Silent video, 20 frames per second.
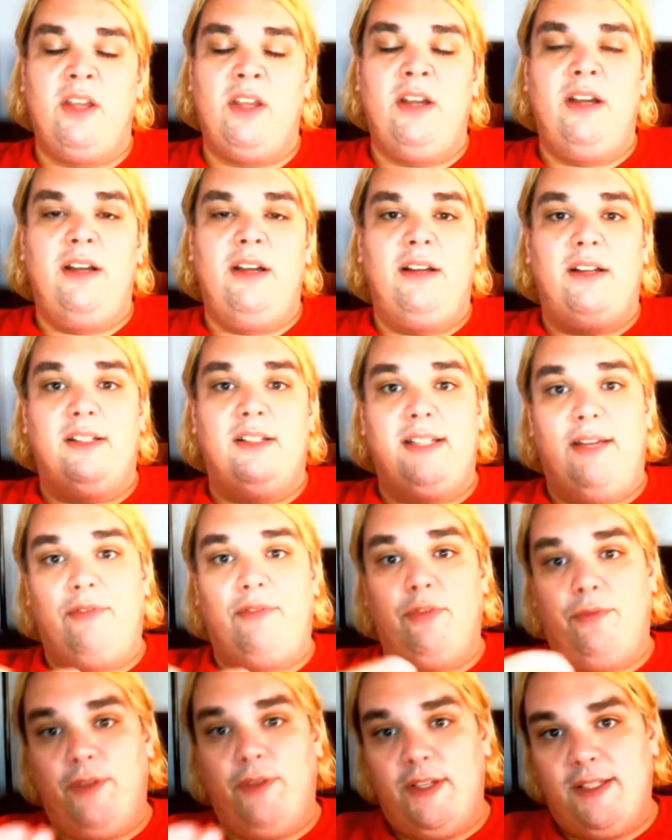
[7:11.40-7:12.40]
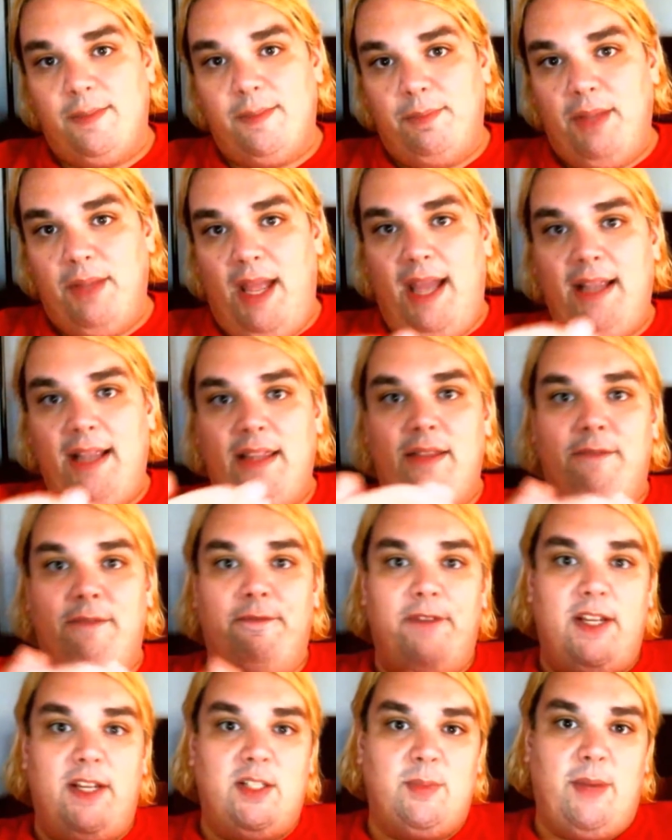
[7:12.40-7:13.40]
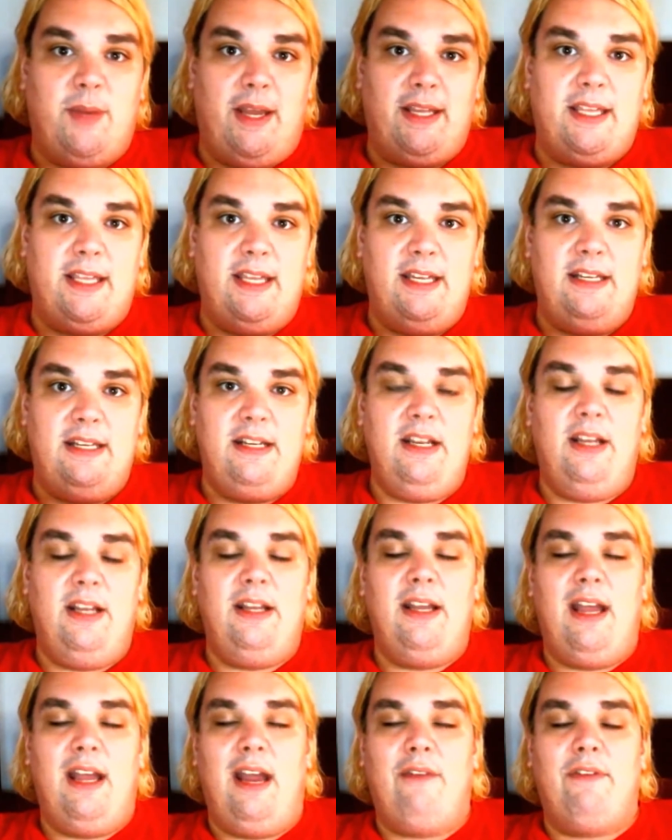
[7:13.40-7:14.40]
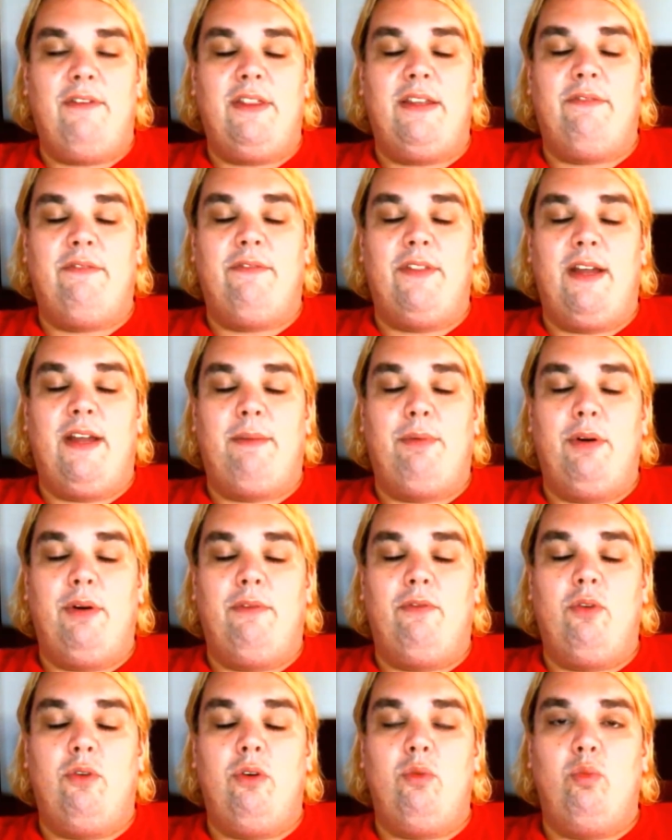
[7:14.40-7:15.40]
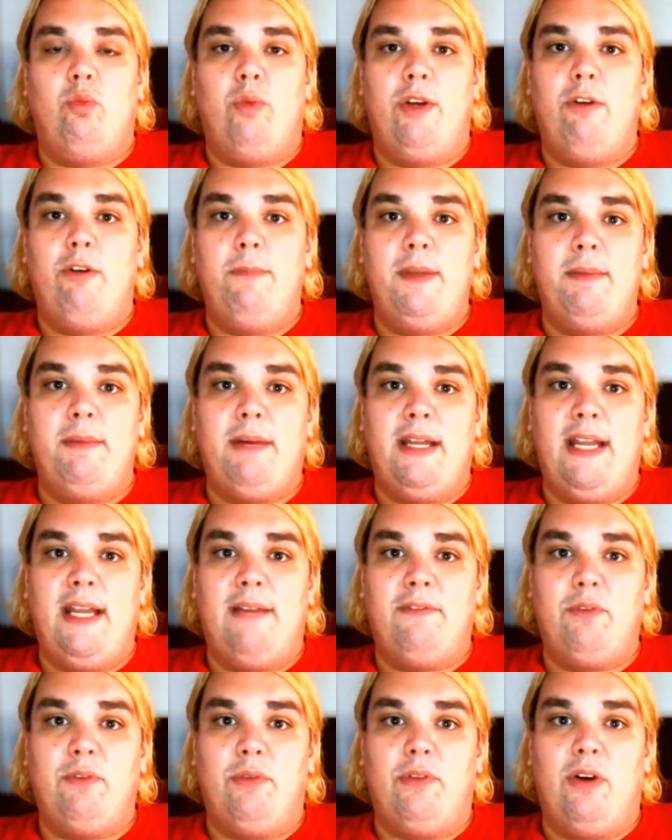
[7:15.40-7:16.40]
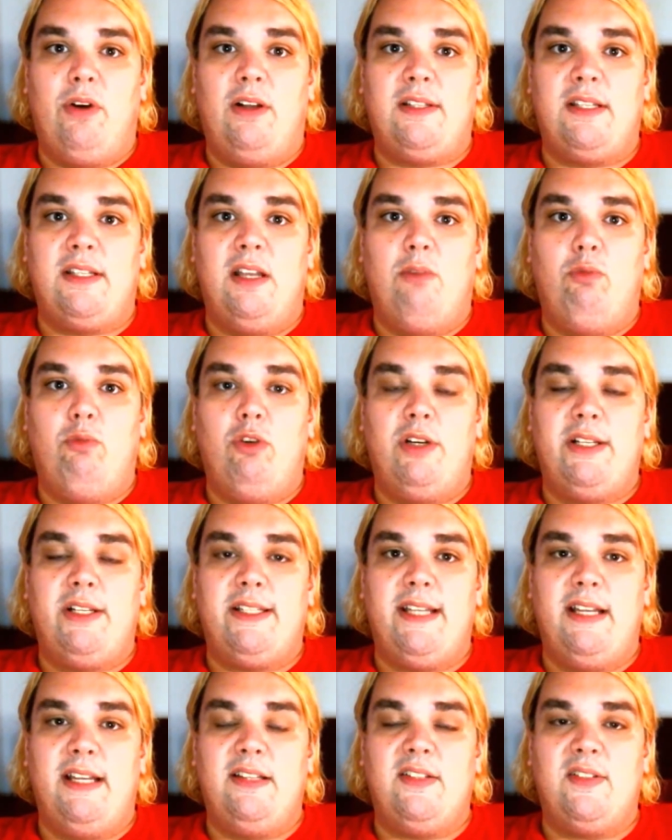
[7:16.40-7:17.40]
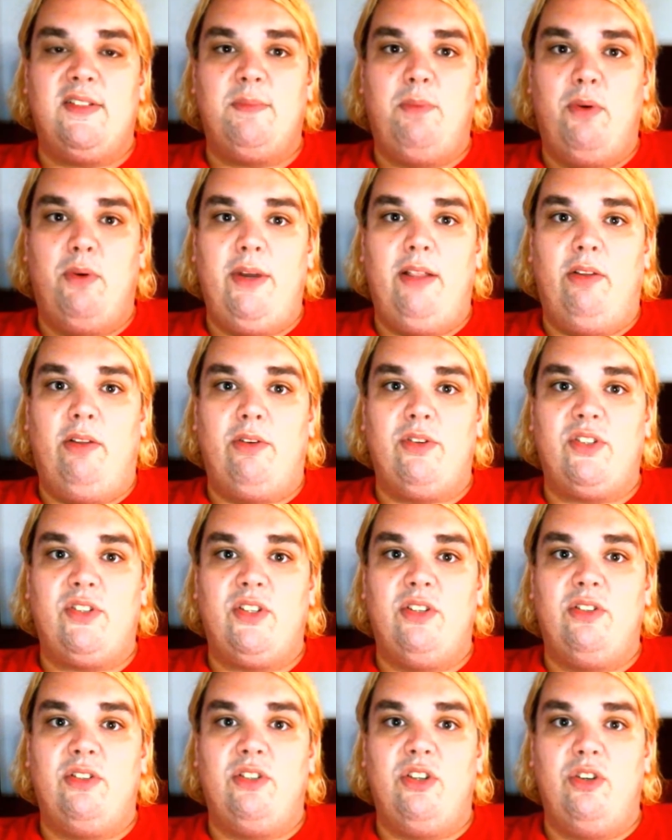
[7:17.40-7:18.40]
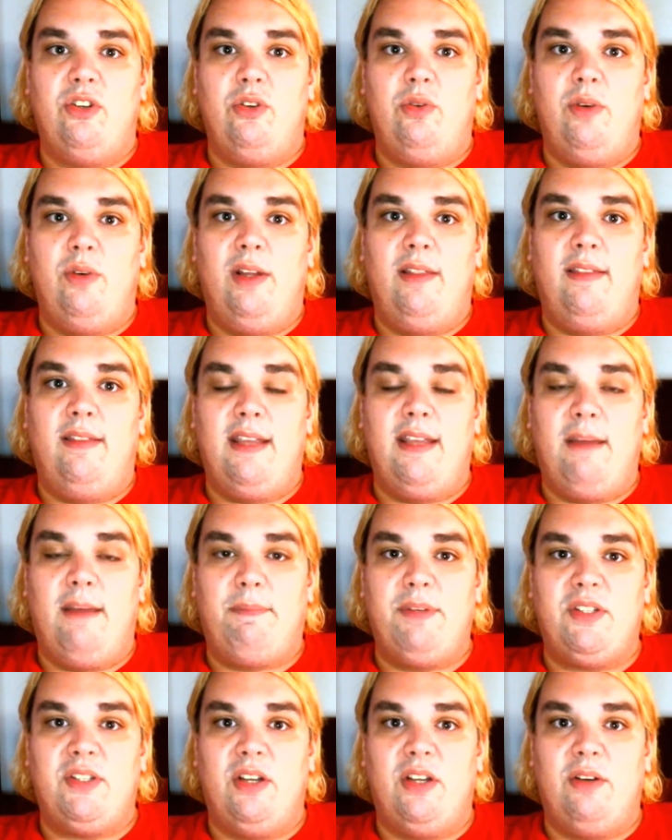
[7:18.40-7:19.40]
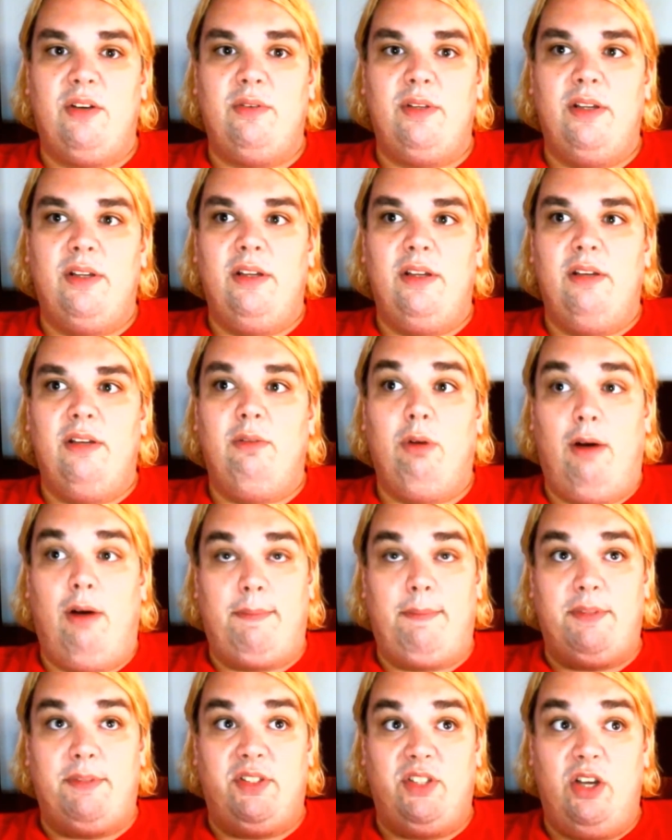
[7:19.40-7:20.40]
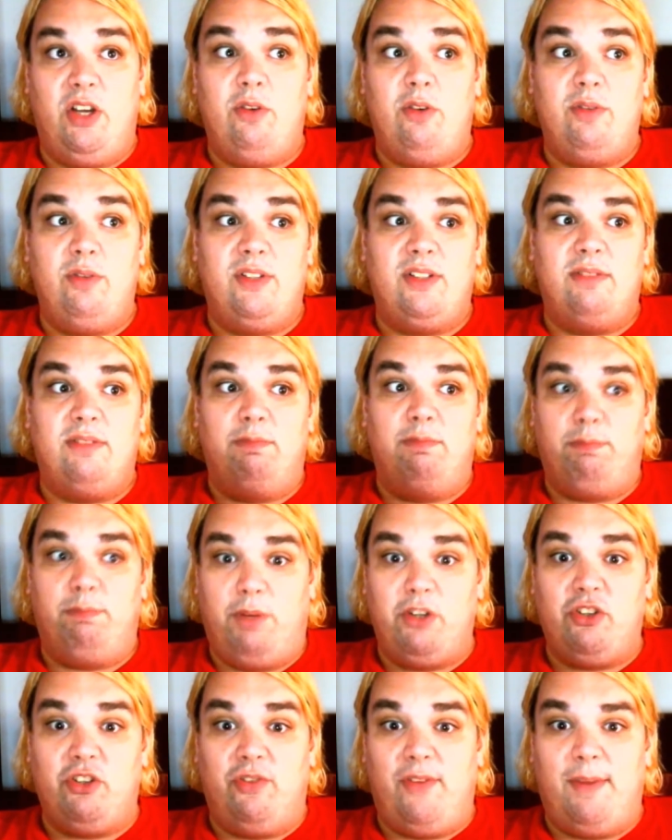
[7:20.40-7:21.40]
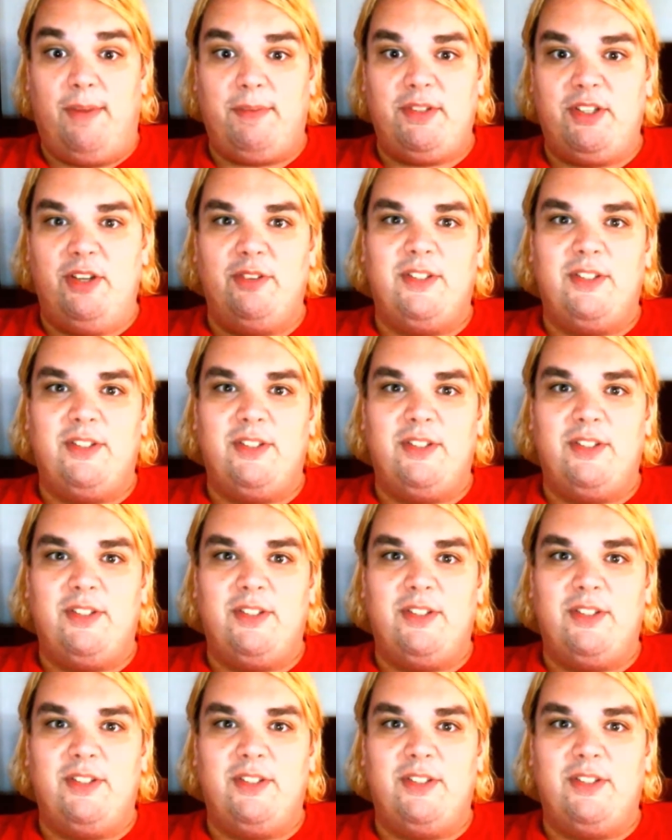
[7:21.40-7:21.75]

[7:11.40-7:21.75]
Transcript: Because after it fades to black and then fades back in, Everything from that point forward will be my afterthoughts and will contain spoilers to the episode. Well, episodes, bunch of episodes.